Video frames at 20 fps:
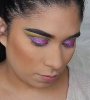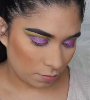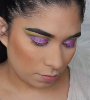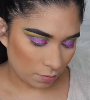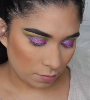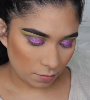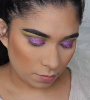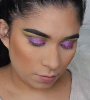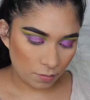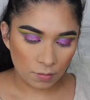
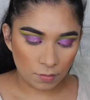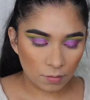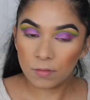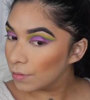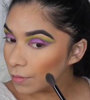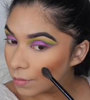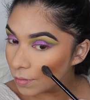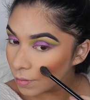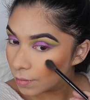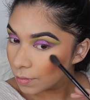highlight
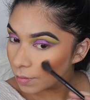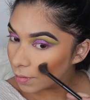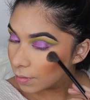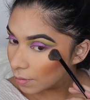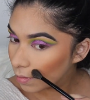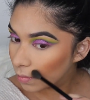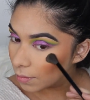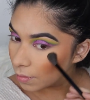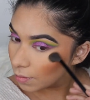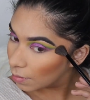powder from Wet
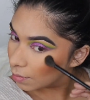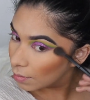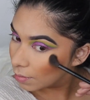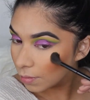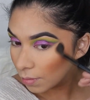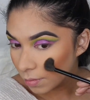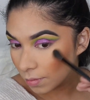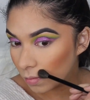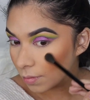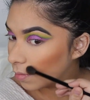n Wild
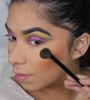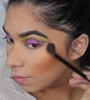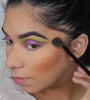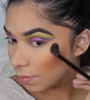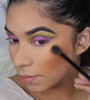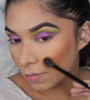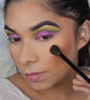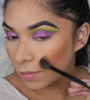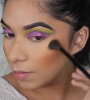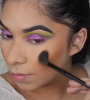in
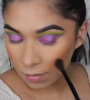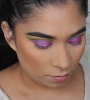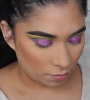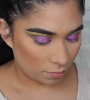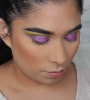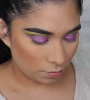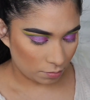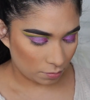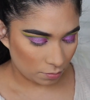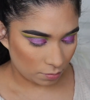Hustle and
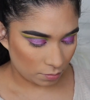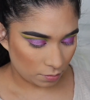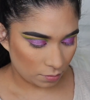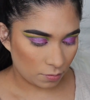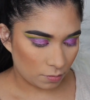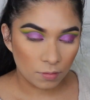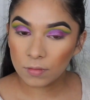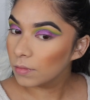Glow.